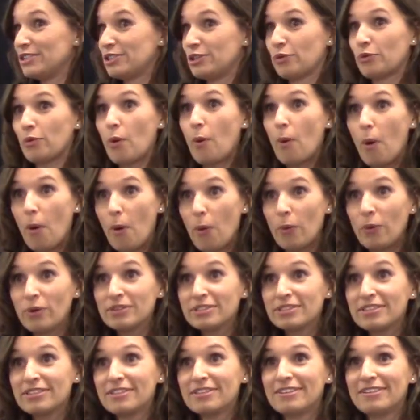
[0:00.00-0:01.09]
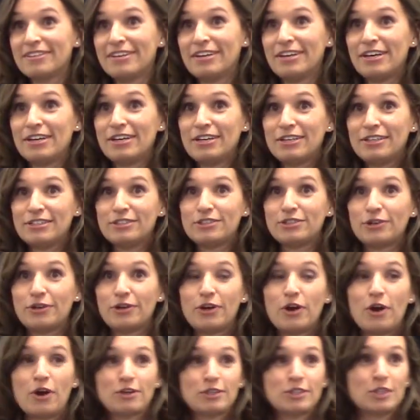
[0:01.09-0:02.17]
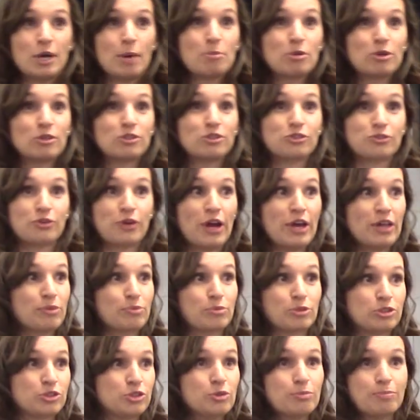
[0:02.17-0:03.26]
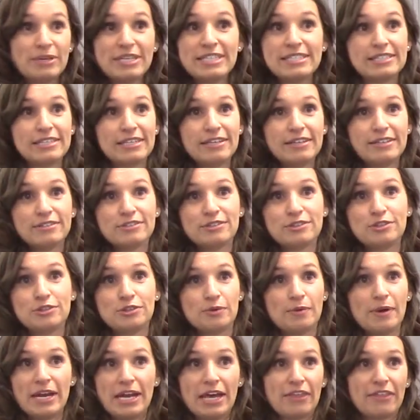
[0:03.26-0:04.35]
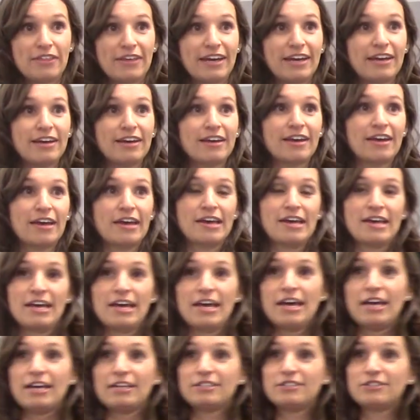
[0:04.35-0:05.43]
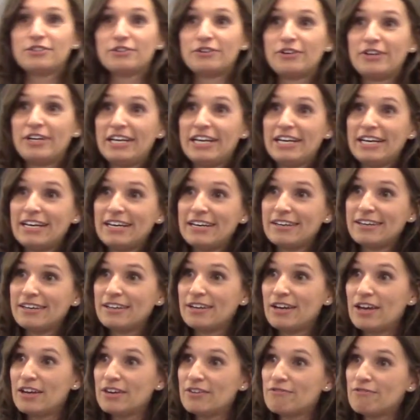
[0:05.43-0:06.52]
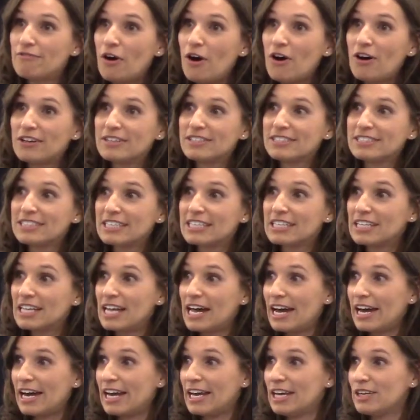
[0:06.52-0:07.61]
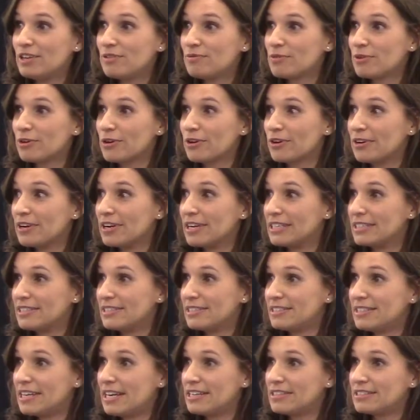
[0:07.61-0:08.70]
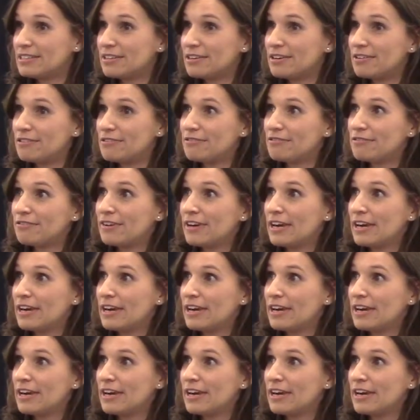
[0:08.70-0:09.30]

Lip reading: grow old. During our summer strength, we're too busy to do anything. During fall's decline, we're in a state of